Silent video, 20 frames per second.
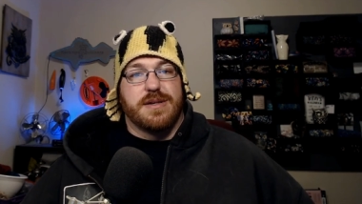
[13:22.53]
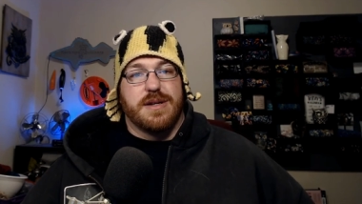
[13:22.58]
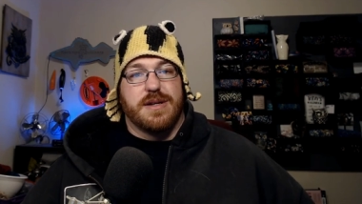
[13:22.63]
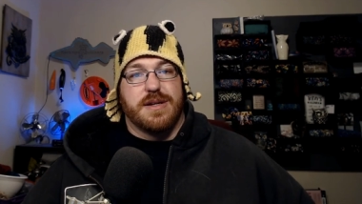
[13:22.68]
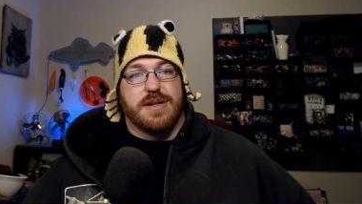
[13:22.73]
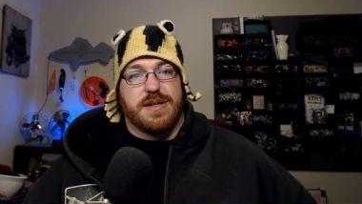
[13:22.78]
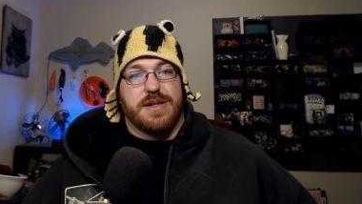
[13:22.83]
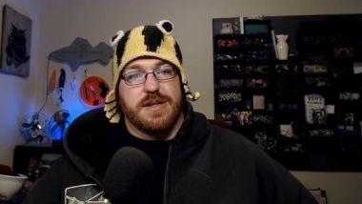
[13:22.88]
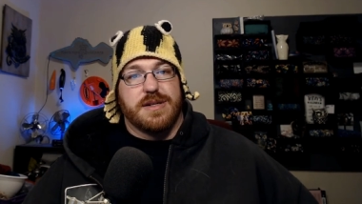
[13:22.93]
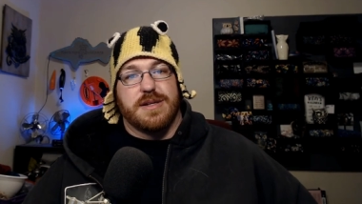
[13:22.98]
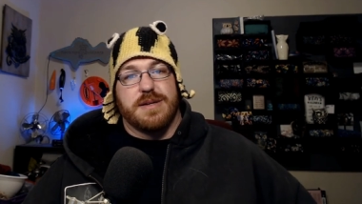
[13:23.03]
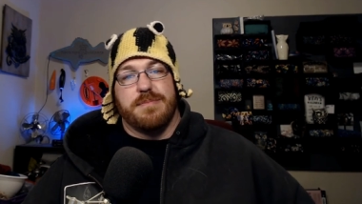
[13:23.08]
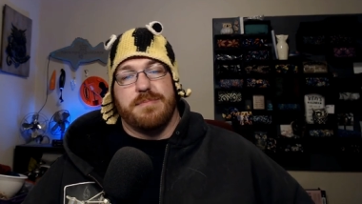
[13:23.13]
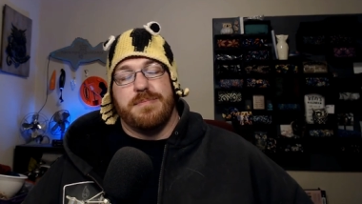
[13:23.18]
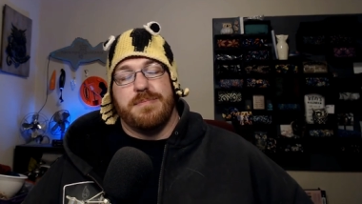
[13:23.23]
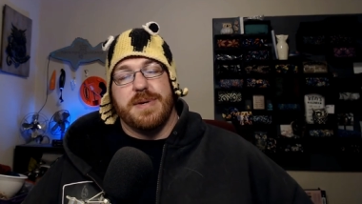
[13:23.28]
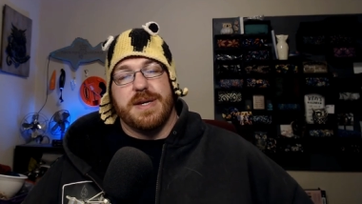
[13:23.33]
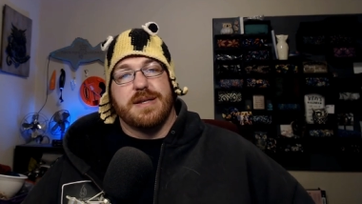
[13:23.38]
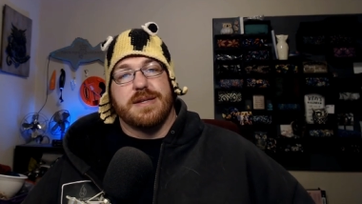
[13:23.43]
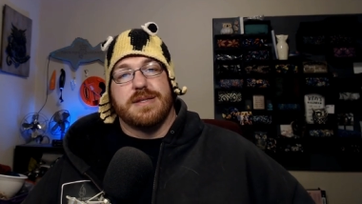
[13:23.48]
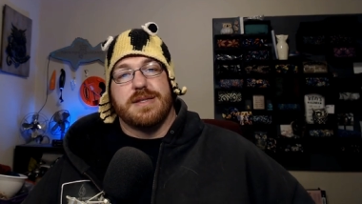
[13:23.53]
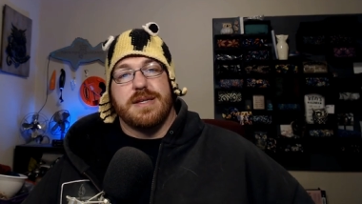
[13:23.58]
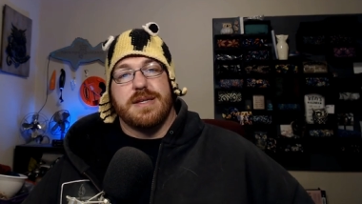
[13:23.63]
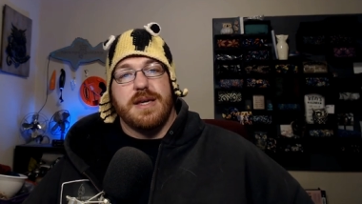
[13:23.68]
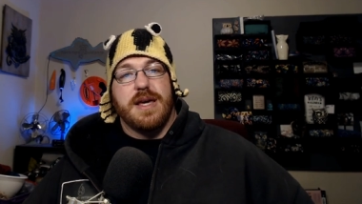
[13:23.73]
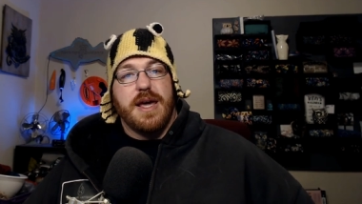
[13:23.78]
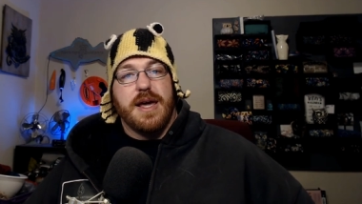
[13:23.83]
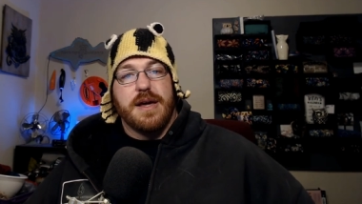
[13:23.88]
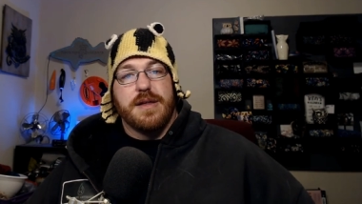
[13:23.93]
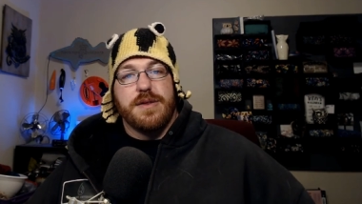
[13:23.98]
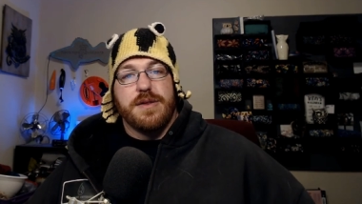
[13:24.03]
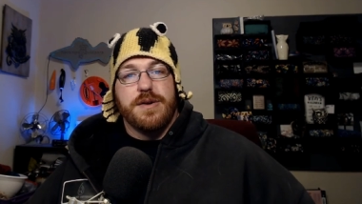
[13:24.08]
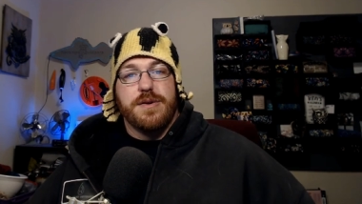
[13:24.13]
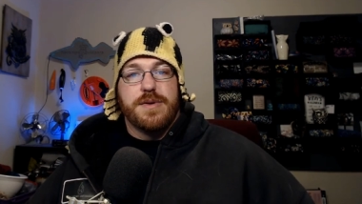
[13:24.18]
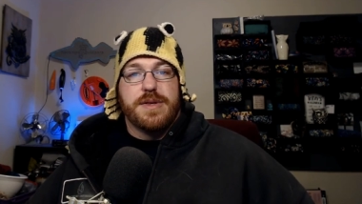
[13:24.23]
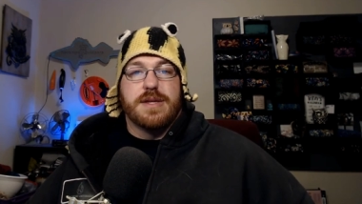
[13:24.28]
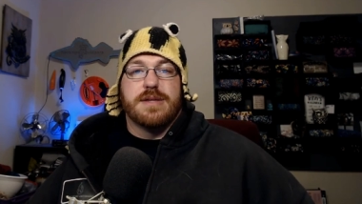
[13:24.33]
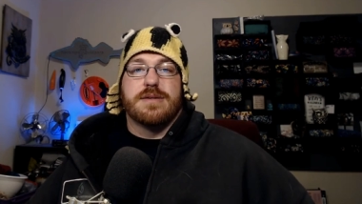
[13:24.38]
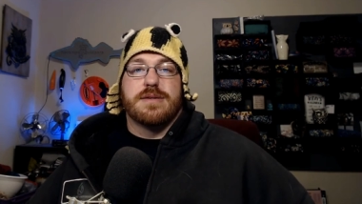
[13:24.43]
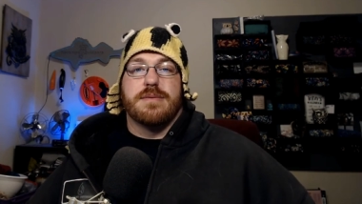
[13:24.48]
a, just a bit of CA glue
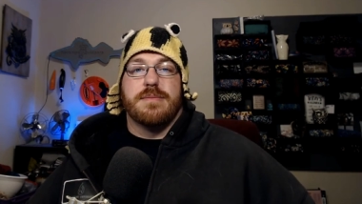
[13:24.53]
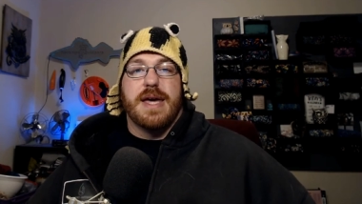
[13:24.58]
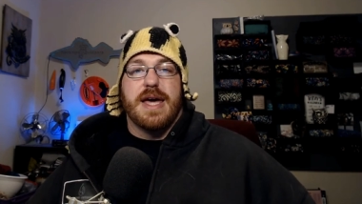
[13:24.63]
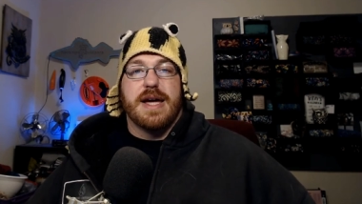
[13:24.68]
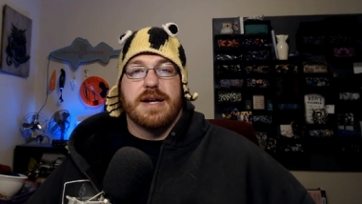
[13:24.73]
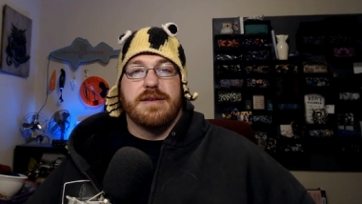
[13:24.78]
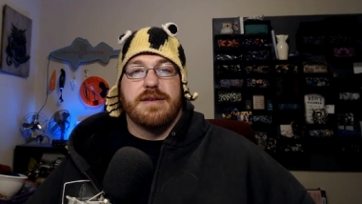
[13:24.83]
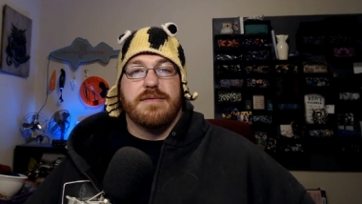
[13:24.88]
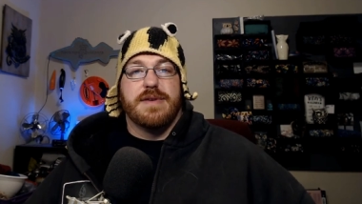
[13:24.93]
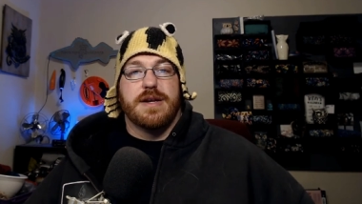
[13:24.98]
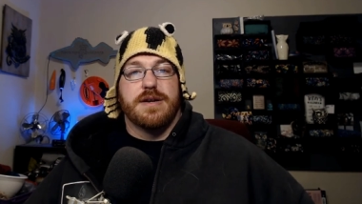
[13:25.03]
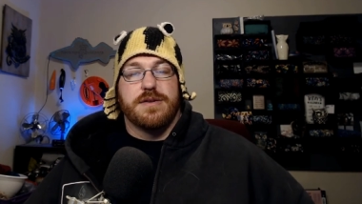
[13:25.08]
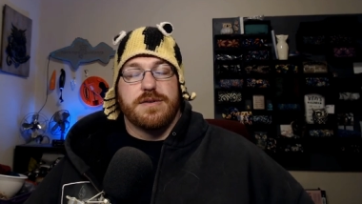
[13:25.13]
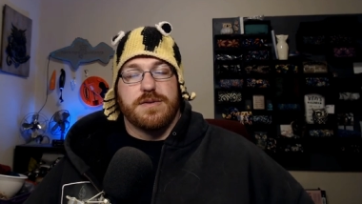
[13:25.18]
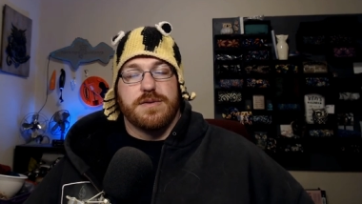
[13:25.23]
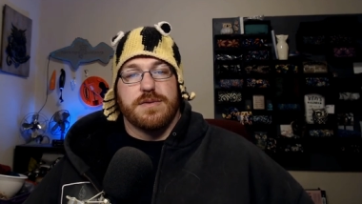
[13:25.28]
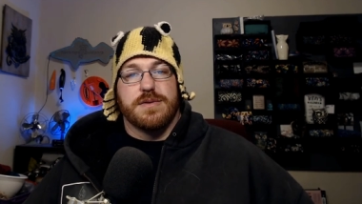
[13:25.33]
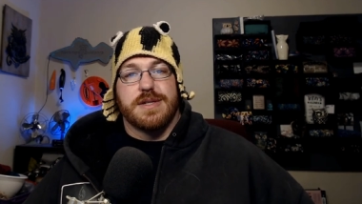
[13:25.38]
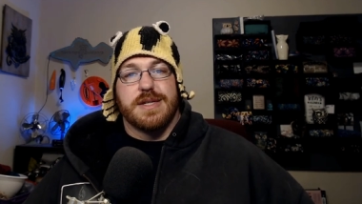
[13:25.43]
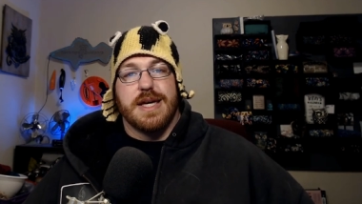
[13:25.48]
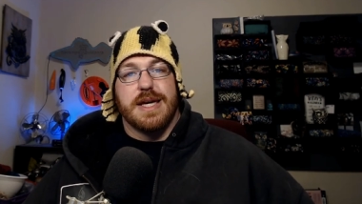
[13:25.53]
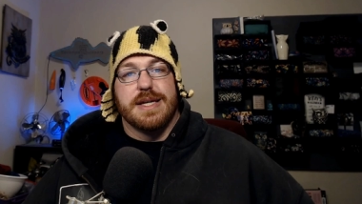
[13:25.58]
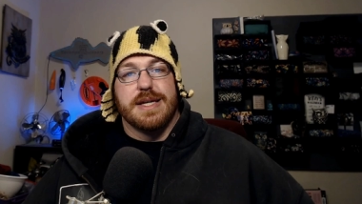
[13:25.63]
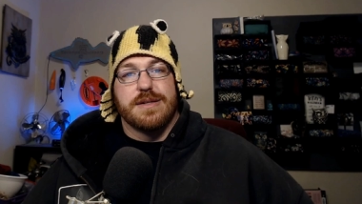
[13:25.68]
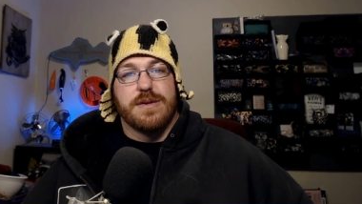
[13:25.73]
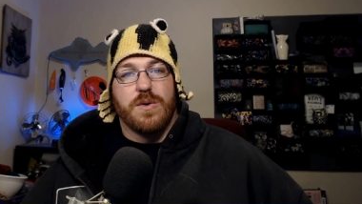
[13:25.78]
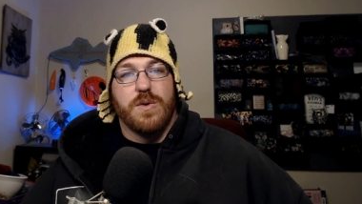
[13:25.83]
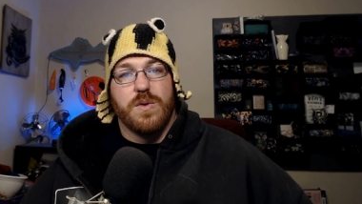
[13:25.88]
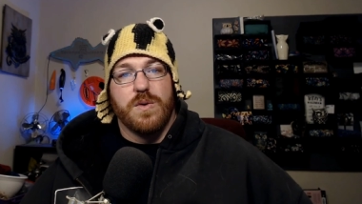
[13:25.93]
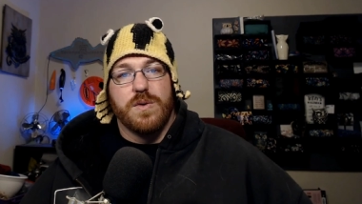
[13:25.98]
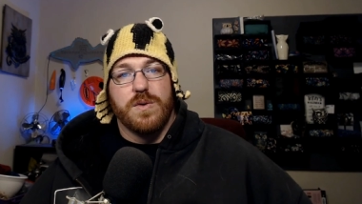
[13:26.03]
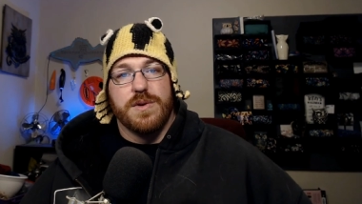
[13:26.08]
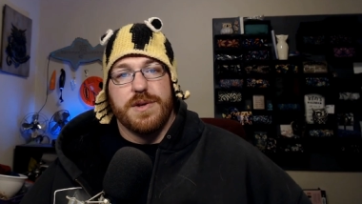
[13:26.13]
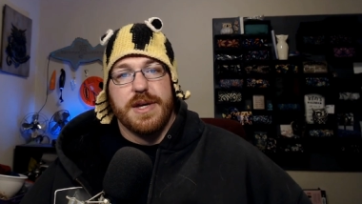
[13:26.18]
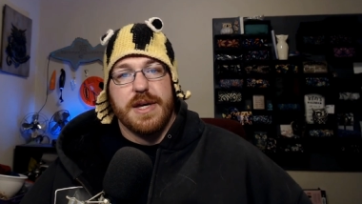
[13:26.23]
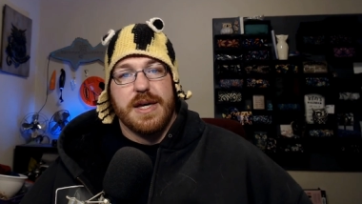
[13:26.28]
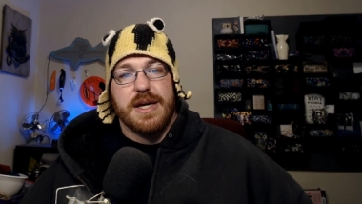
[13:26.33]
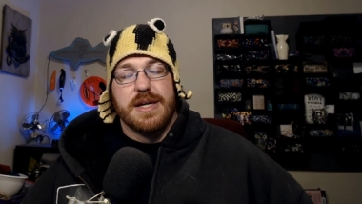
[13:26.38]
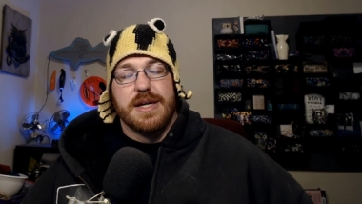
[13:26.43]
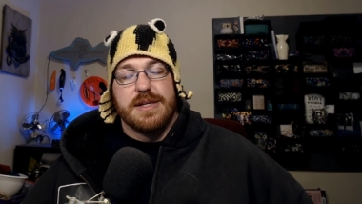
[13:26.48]
and then some activator so it stays hold.
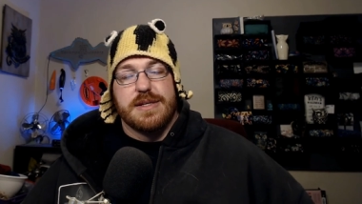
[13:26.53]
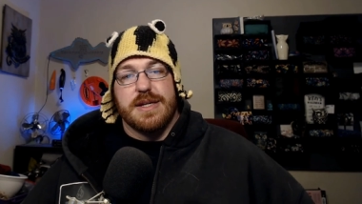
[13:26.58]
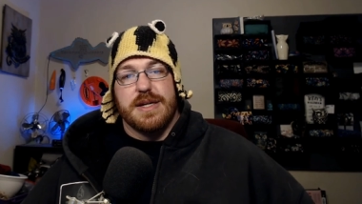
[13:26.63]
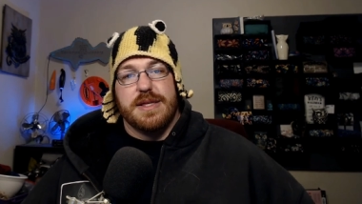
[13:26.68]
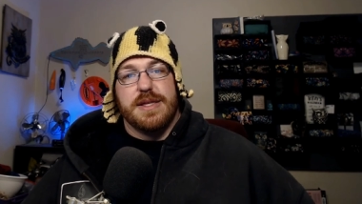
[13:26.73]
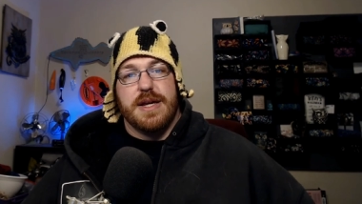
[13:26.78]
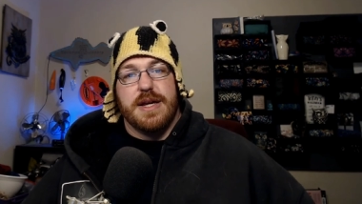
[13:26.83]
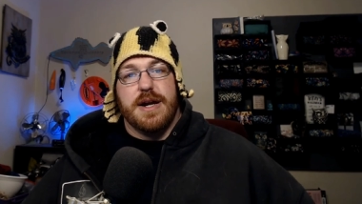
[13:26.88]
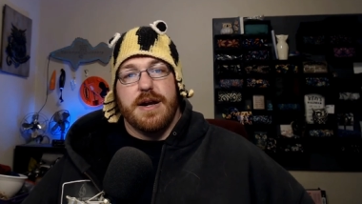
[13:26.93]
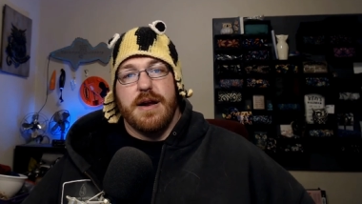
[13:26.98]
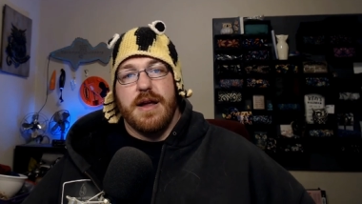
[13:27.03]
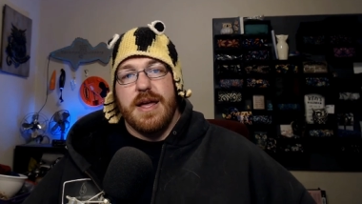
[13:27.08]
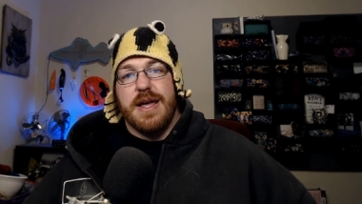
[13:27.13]
It's in there.